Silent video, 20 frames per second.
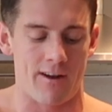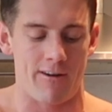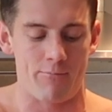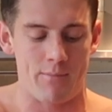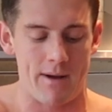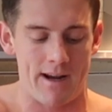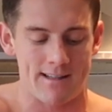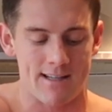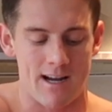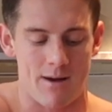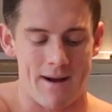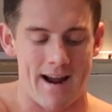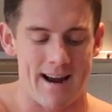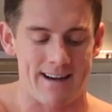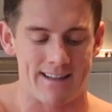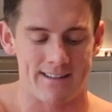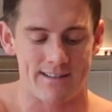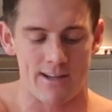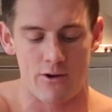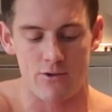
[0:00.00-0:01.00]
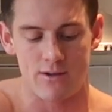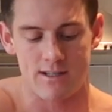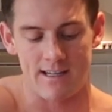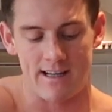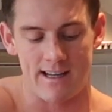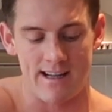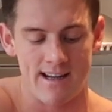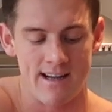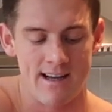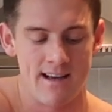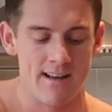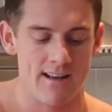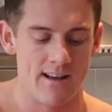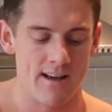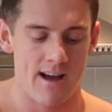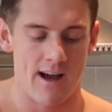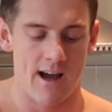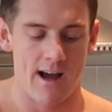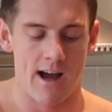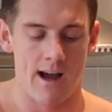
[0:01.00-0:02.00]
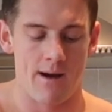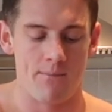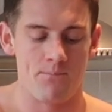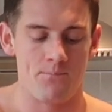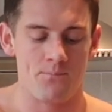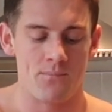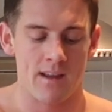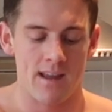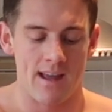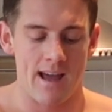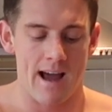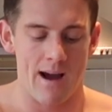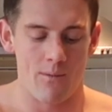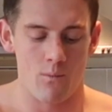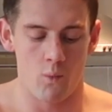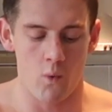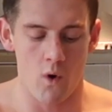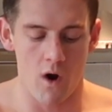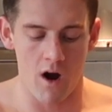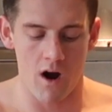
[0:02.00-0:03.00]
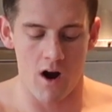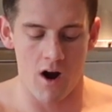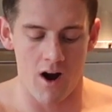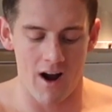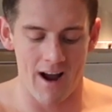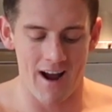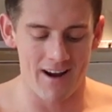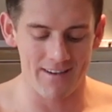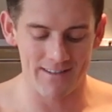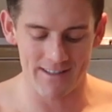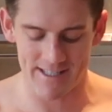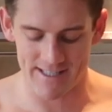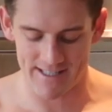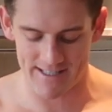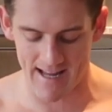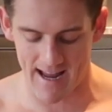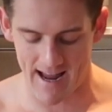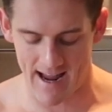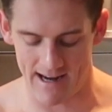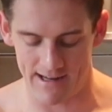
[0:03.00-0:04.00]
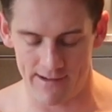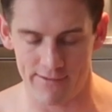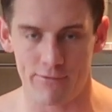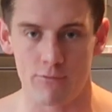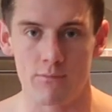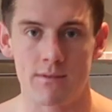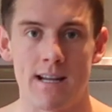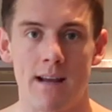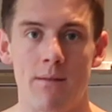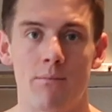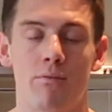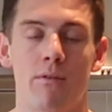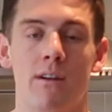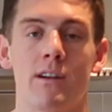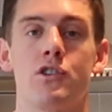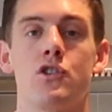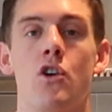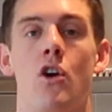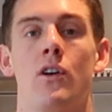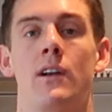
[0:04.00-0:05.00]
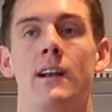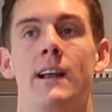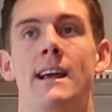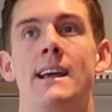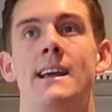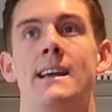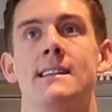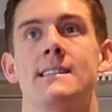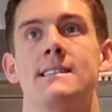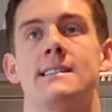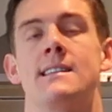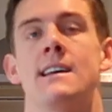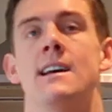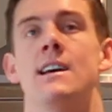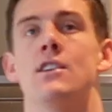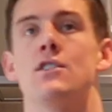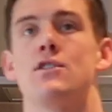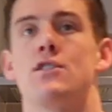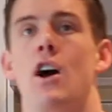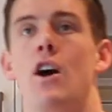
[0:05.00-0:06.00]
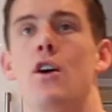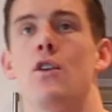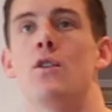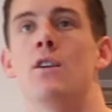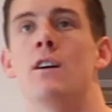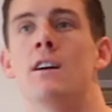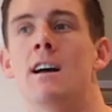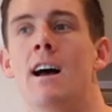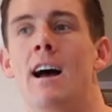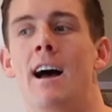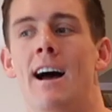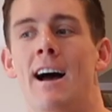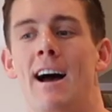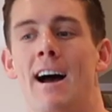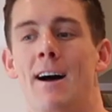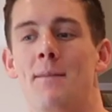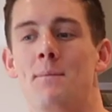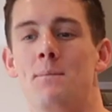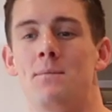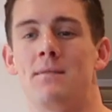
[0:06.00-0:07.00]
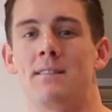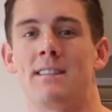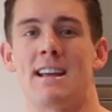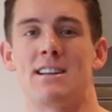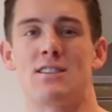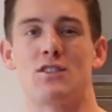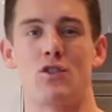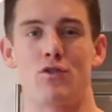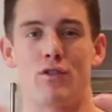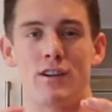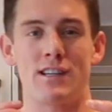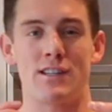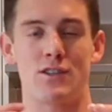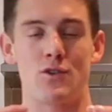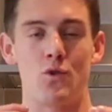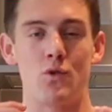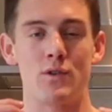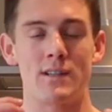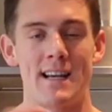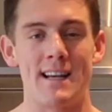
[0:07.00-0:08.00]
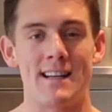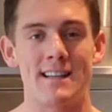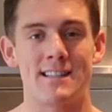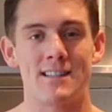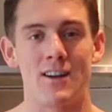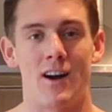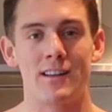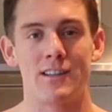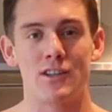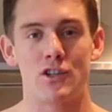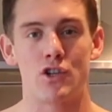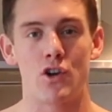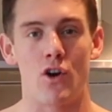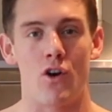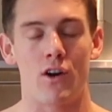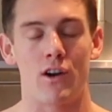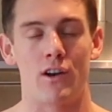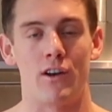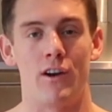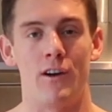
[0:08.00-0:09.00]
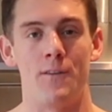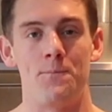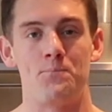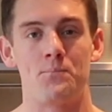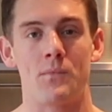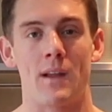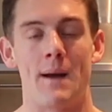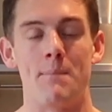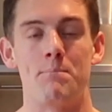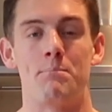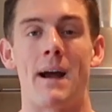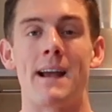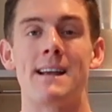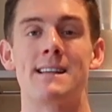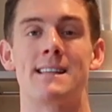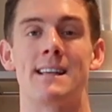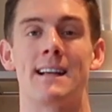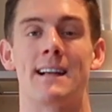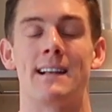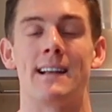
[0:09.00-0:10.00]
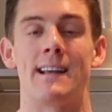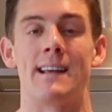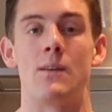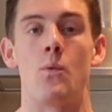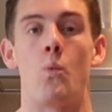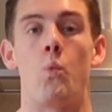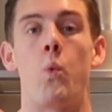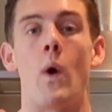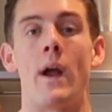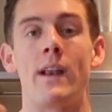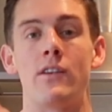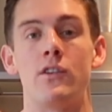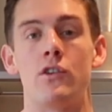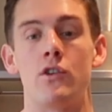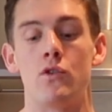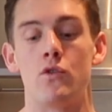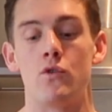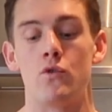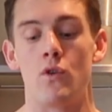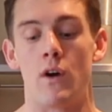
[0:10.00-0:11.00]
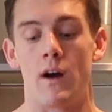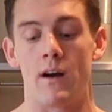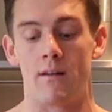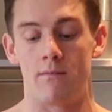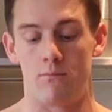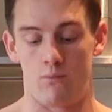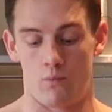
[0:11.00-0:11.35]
that I've picked up anecdotally. And what I understand from tempering chocolate is, so there's crystals inside the chocolate, and basically when you